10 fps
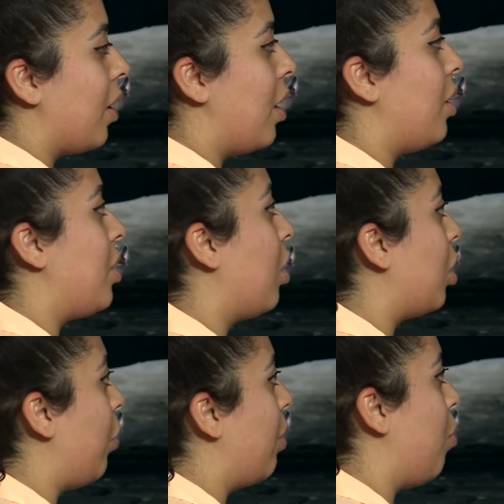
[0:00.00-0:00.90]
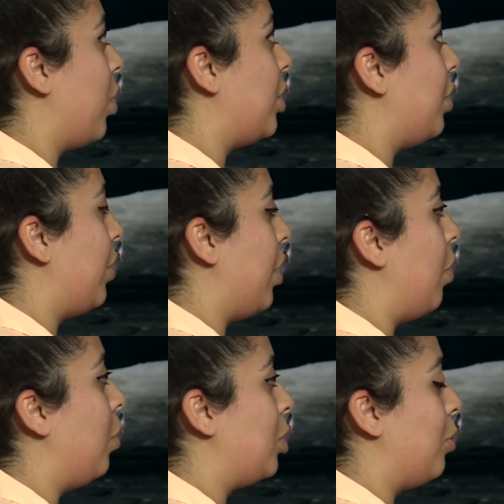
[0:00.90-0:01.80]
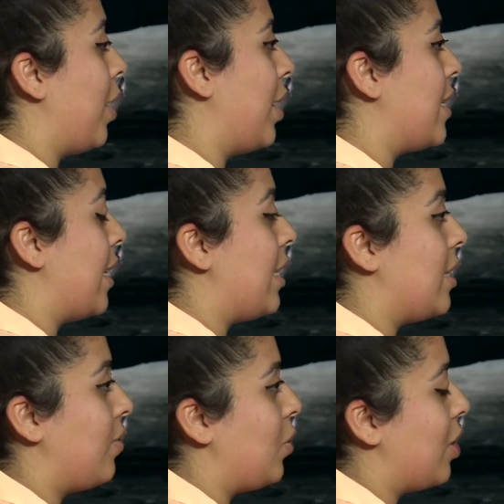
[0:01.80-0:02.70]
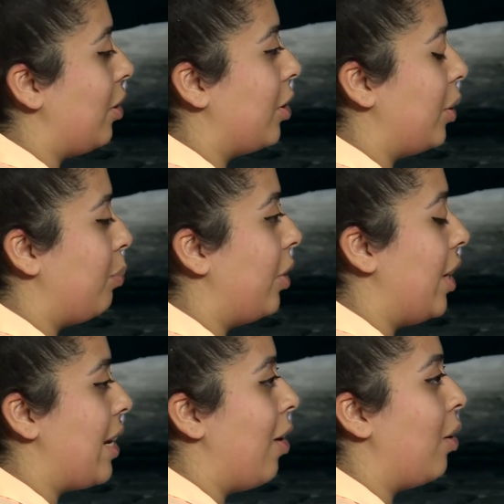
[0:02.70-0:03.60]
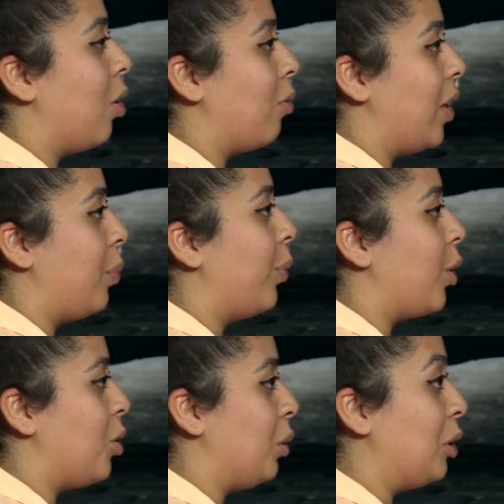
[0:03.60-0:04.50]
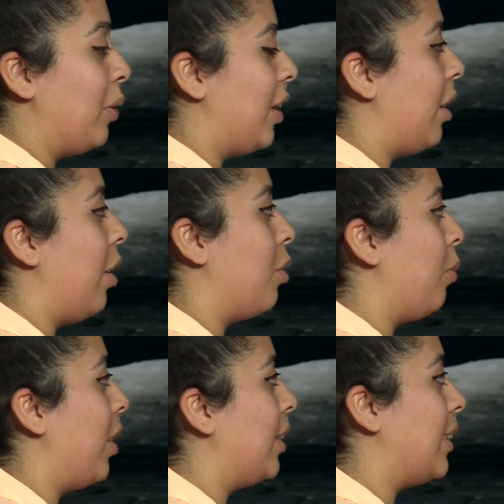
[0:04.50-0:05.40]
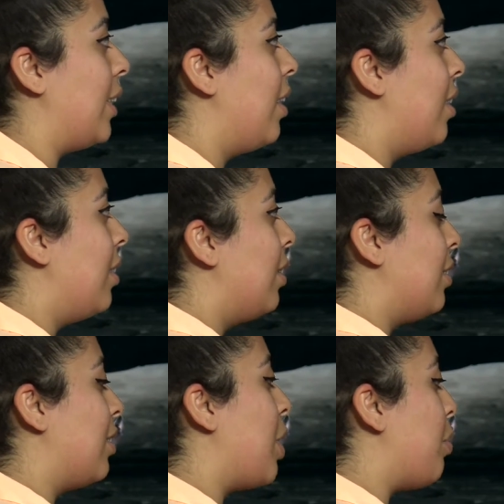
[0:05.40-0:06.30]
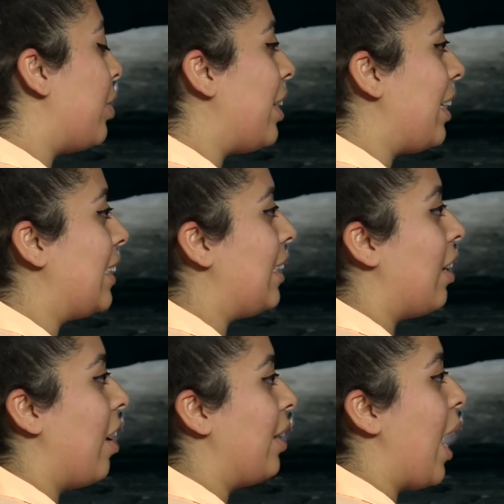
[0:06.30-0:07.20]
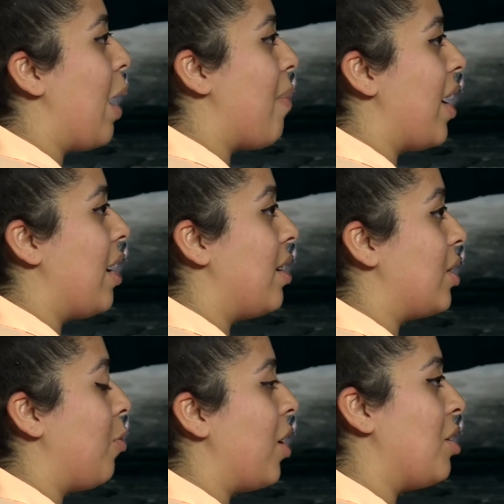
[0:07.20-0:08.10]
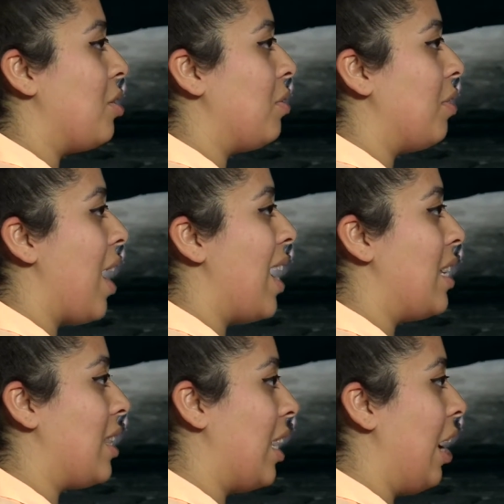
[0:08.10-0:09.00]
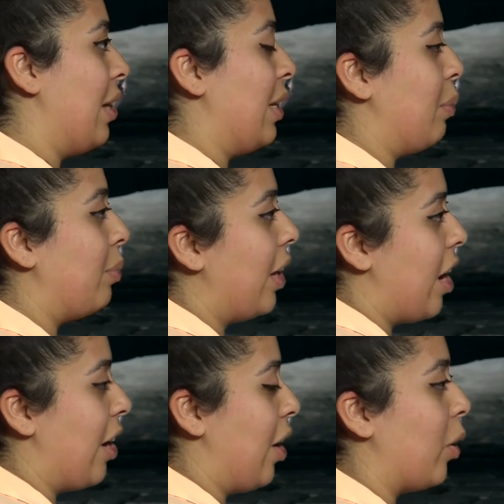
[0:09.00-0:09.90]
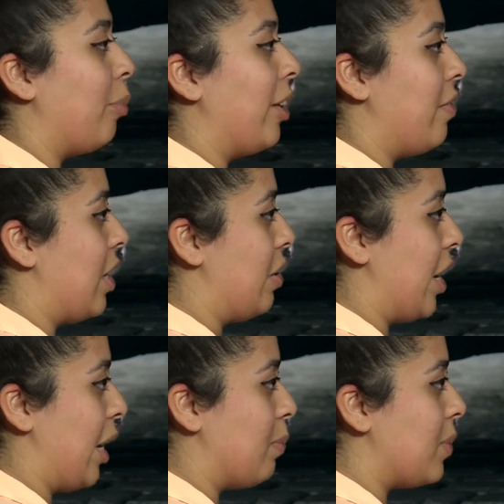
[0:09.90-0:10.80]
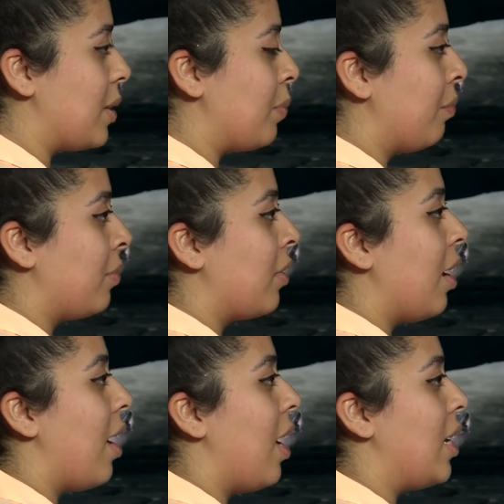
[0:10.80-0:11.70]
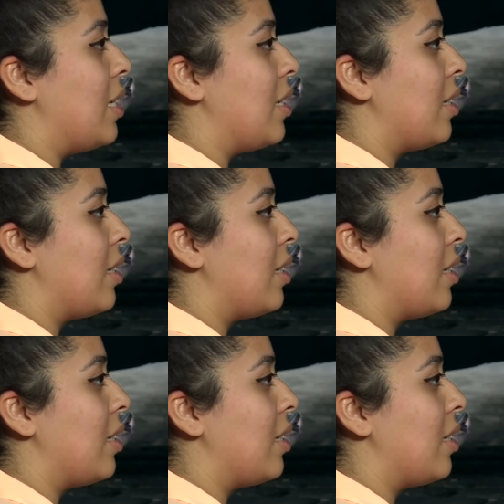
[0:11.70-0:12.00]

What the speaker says: And the younger one more so than the older one, because at least if you tell her to put it down and go read a book, she'll do it. The other one is completely stuck on the iPad and doesn't want to do anything other than play on it or play video games. And